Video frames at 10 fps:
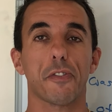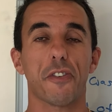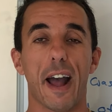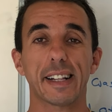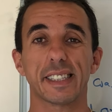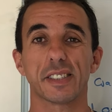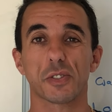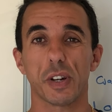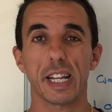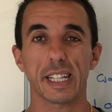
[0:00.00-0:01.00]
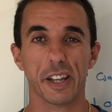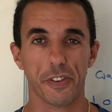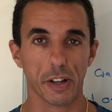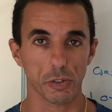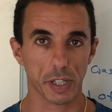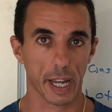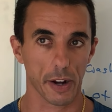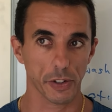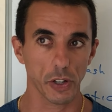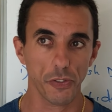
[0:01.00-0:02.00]
fat is really difficult to
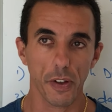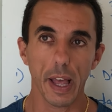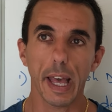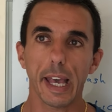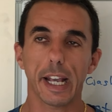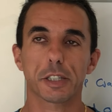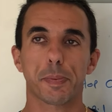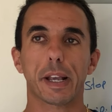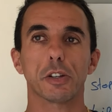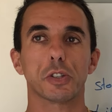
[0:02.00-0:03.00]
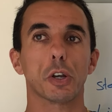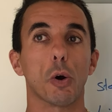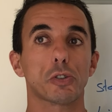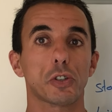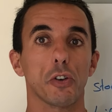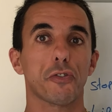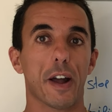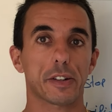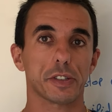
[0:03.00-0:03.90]
get rid of is because you've got 2 fat